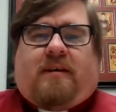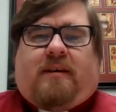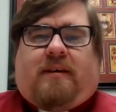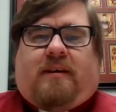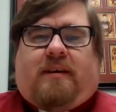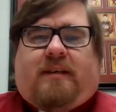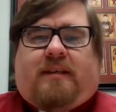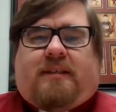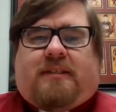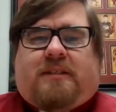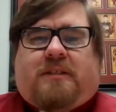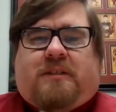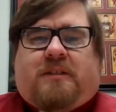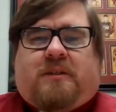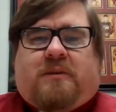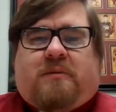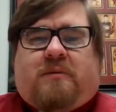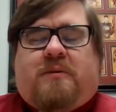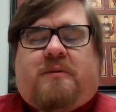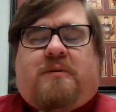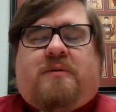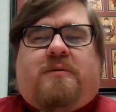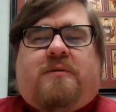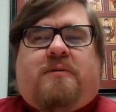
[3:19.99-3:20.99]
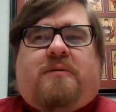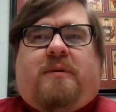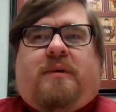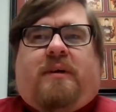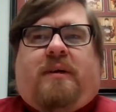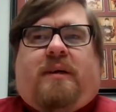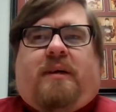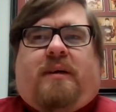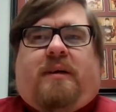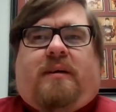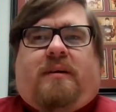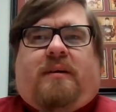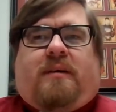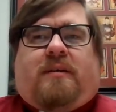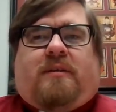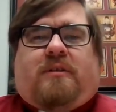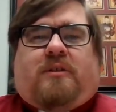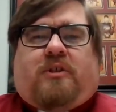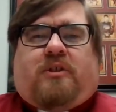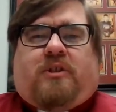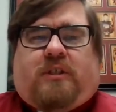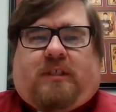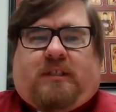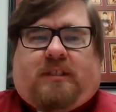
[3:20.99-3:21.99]
and it is through
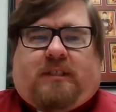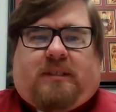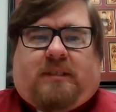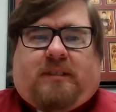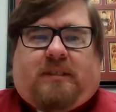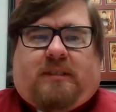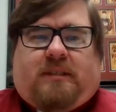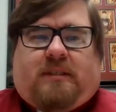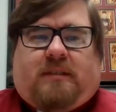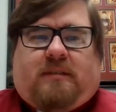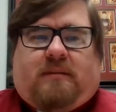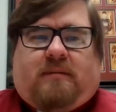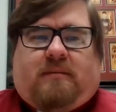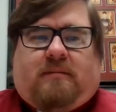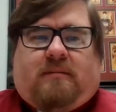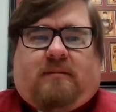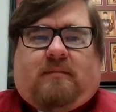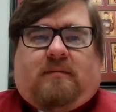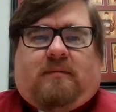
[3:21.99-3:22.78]
Jesus,